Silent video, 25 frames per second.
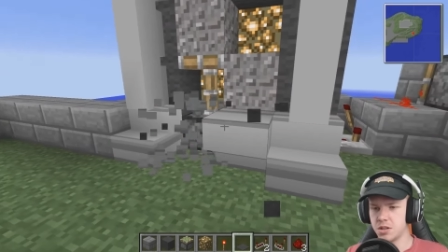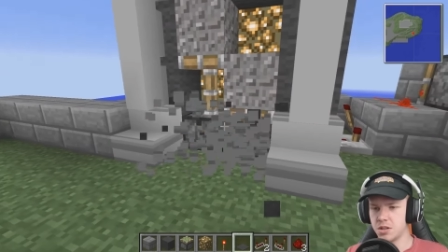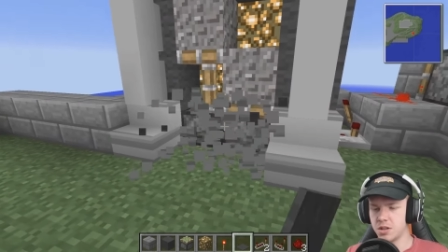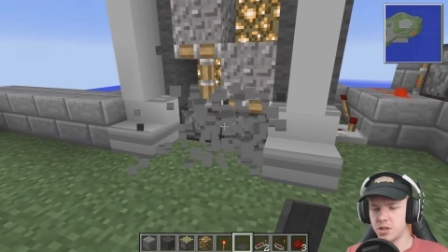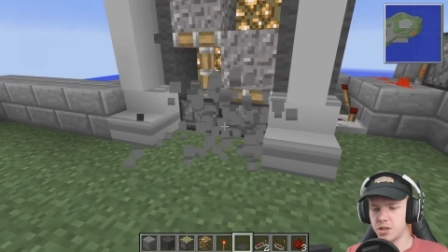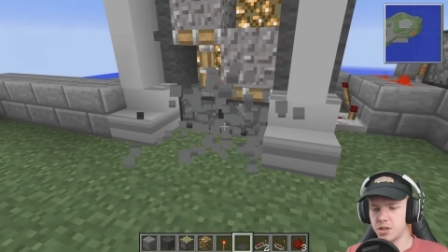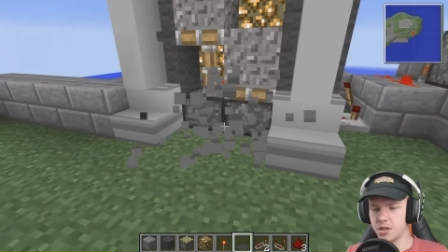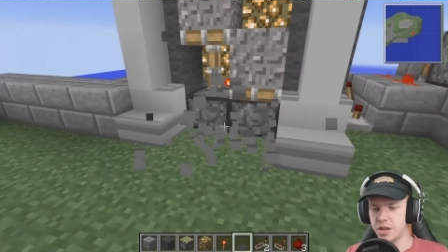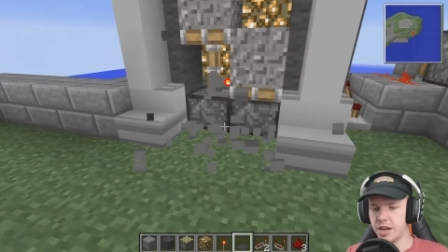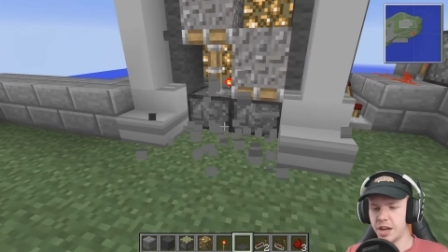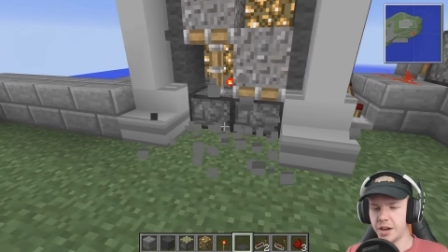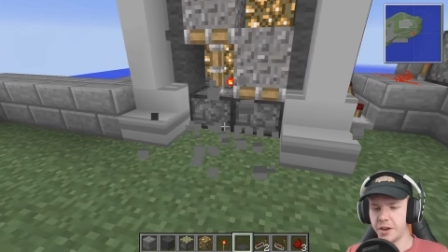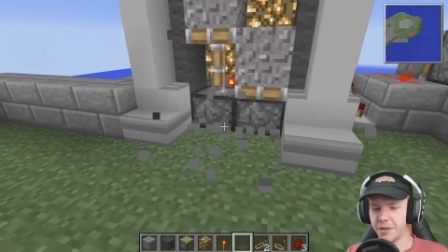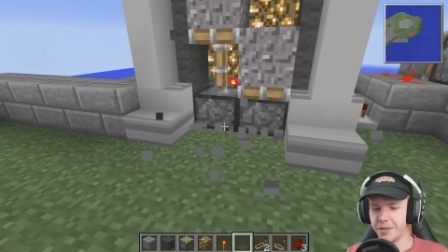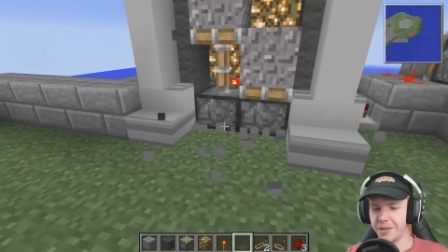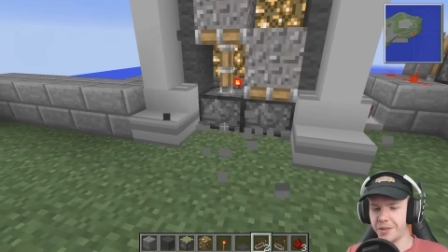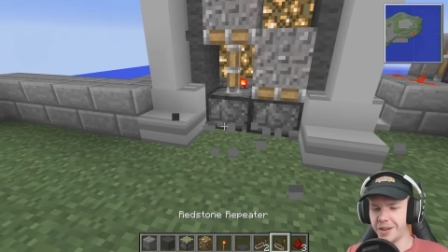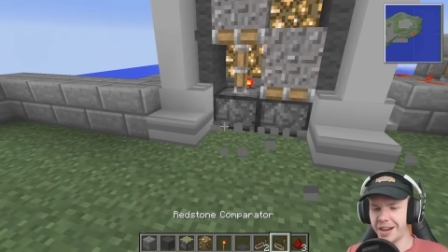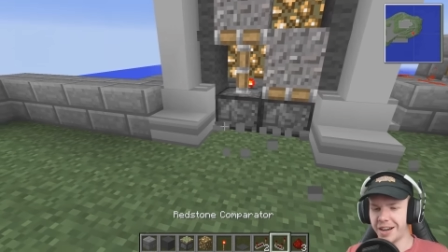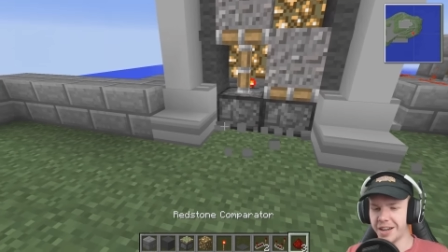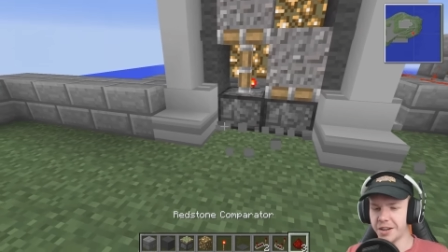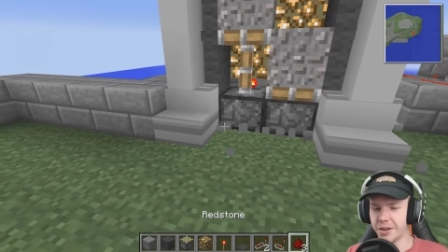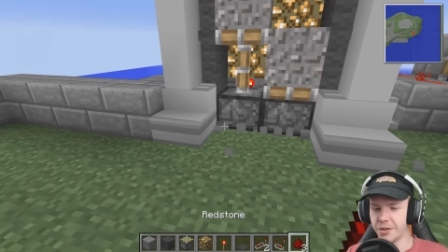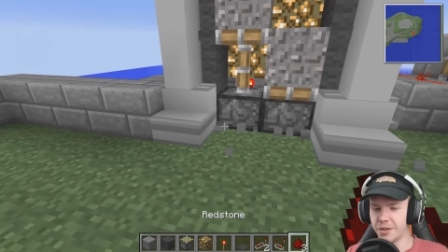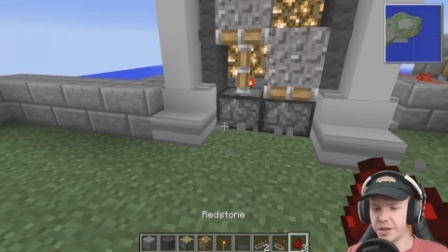No,
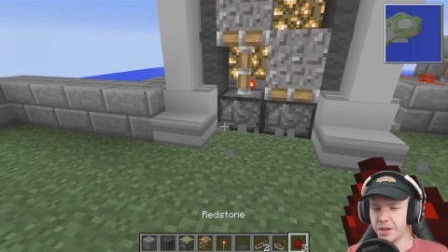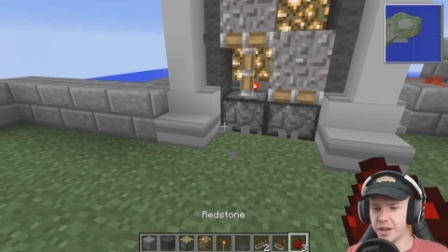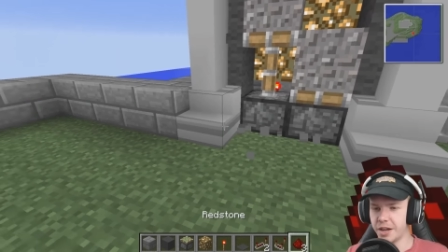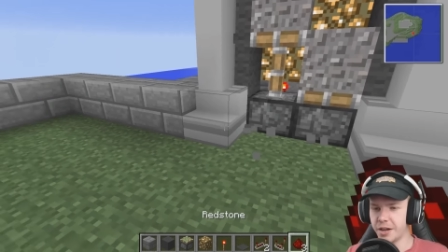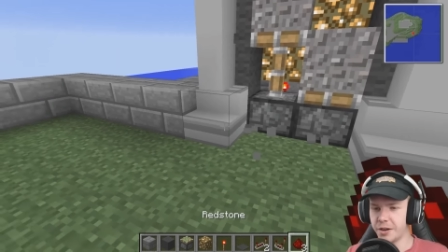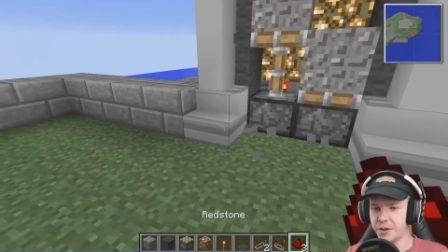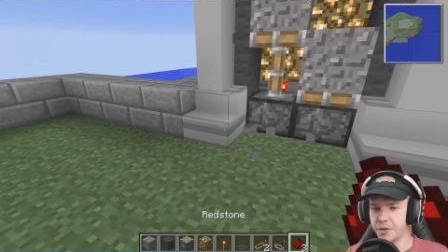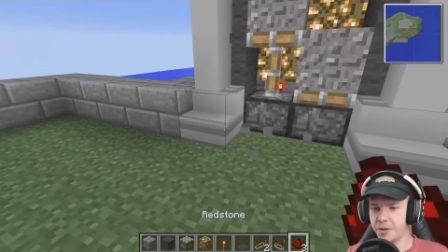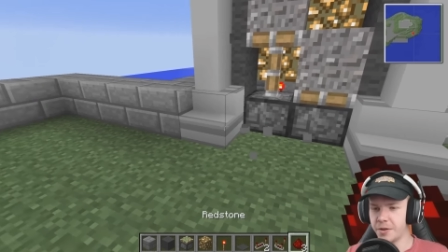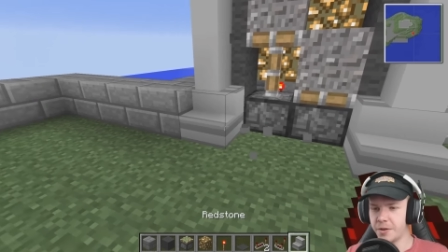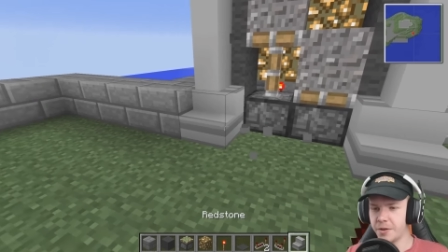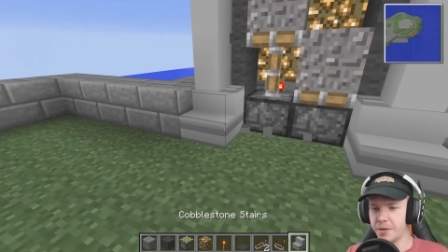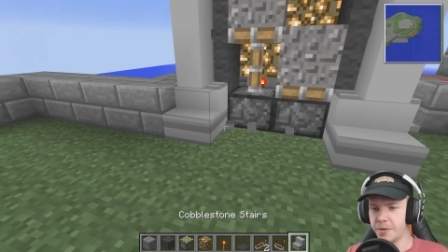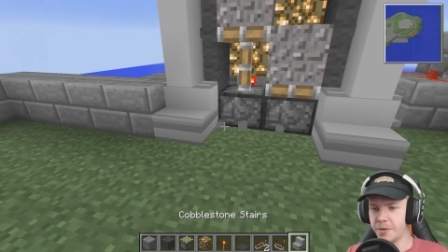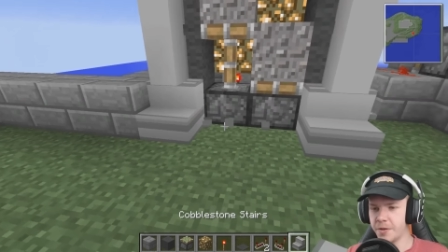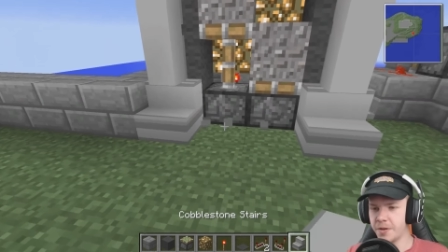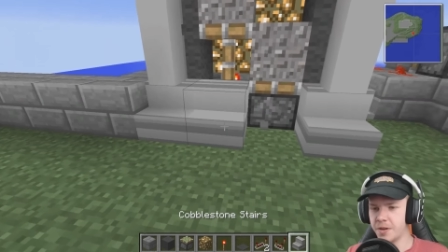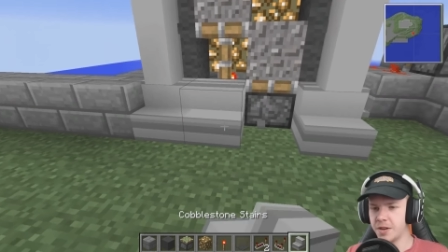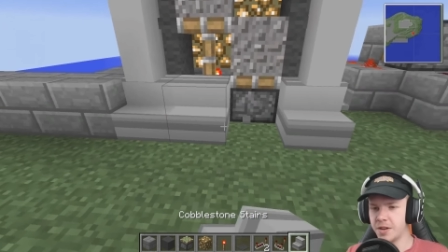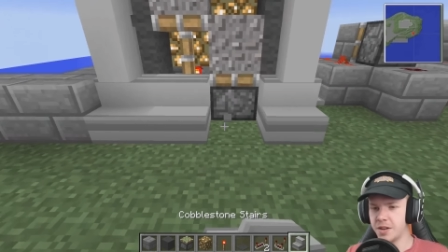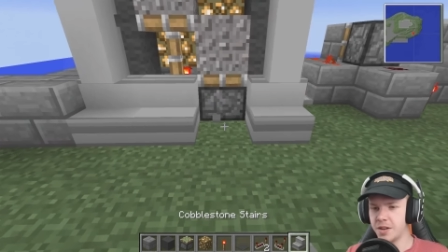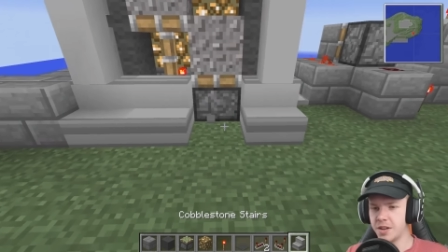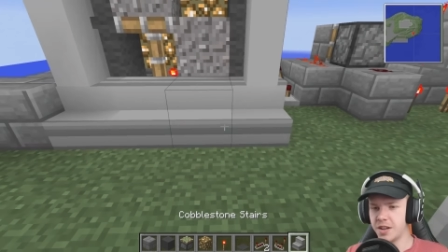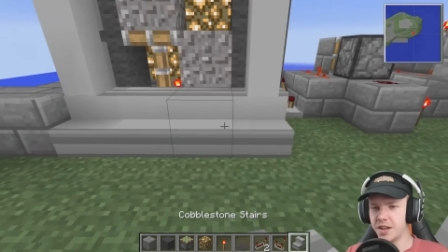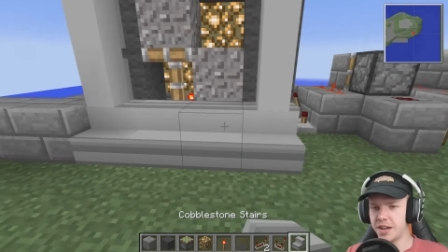I don't know.
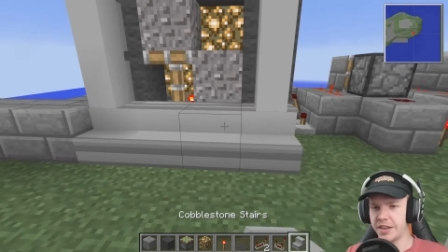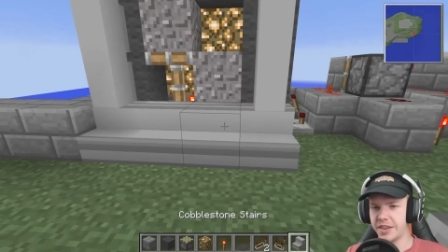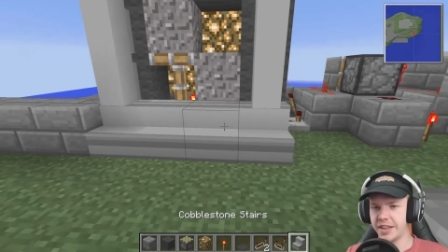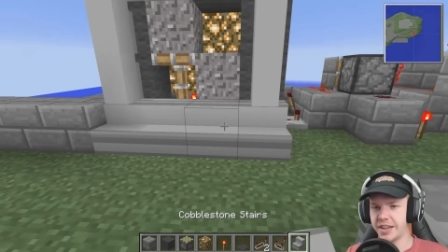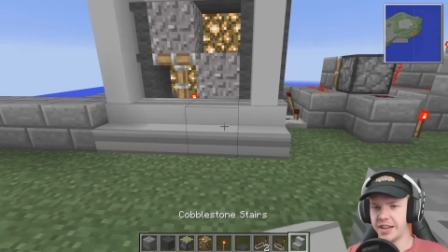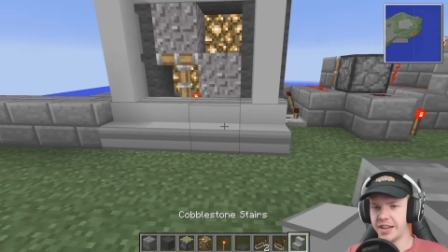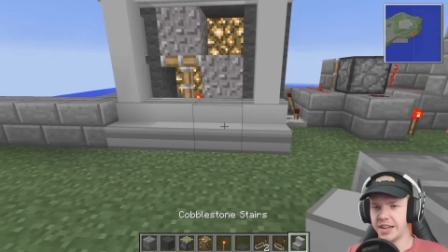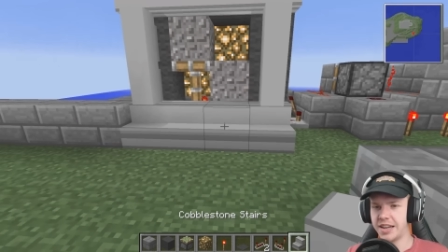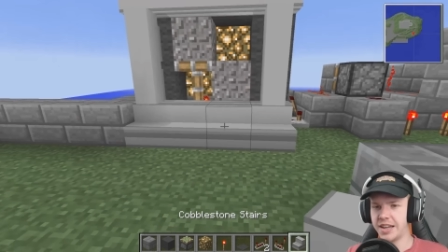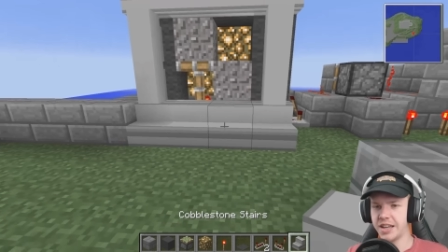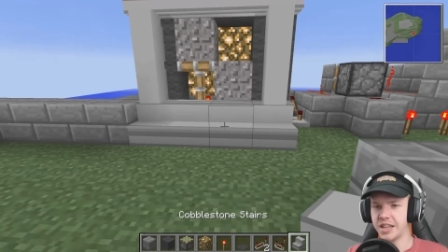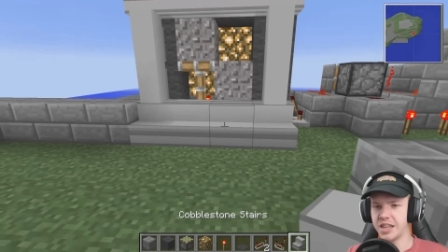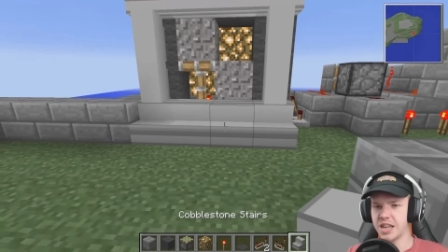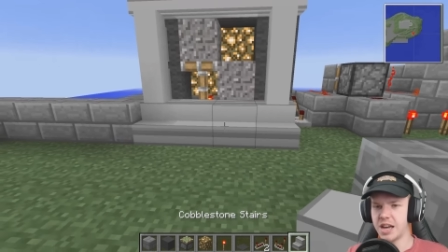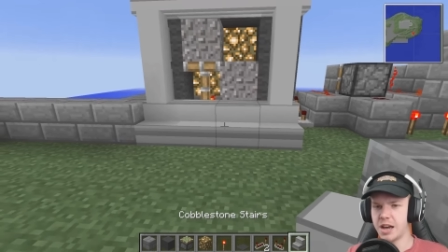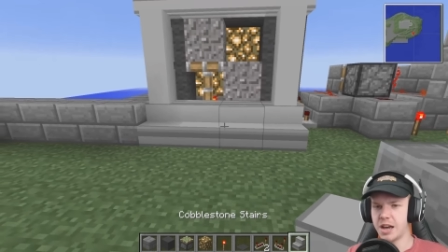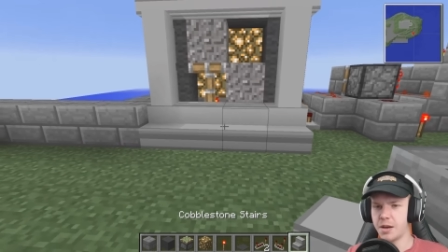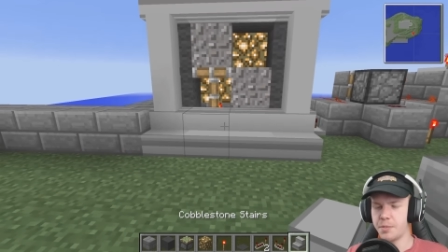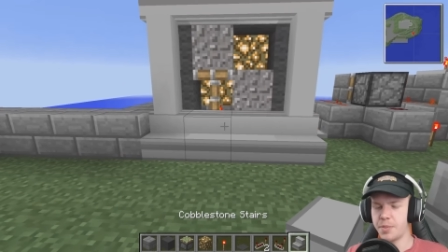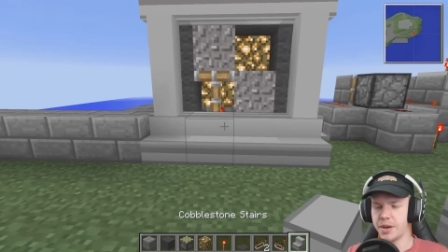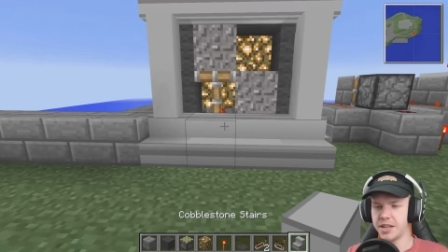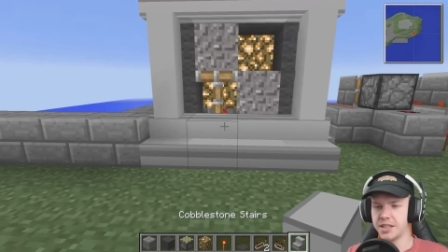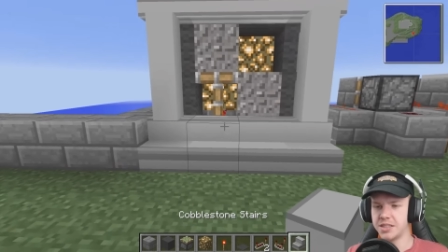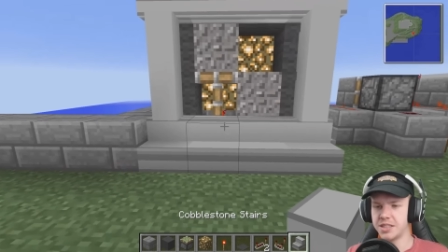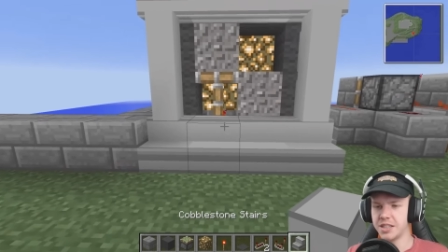I think I like that
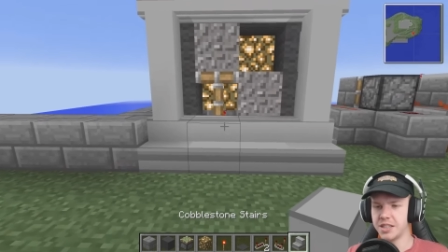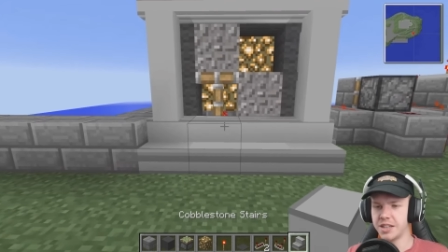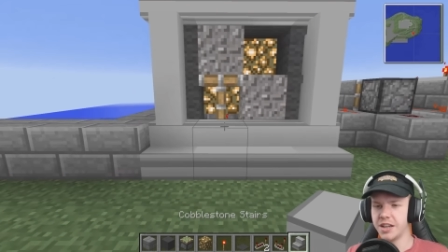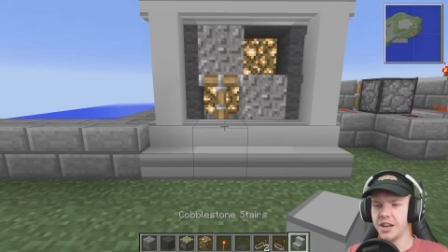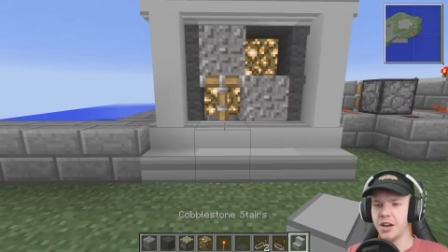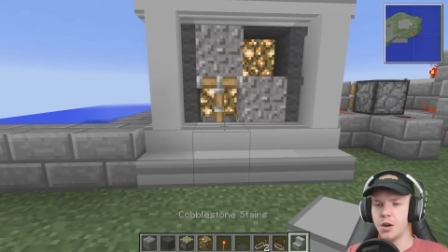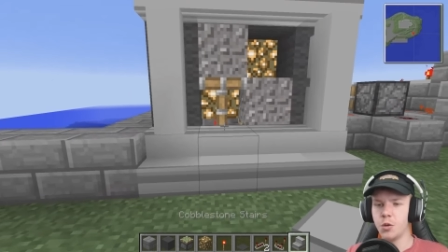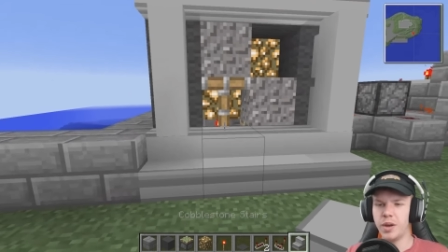better.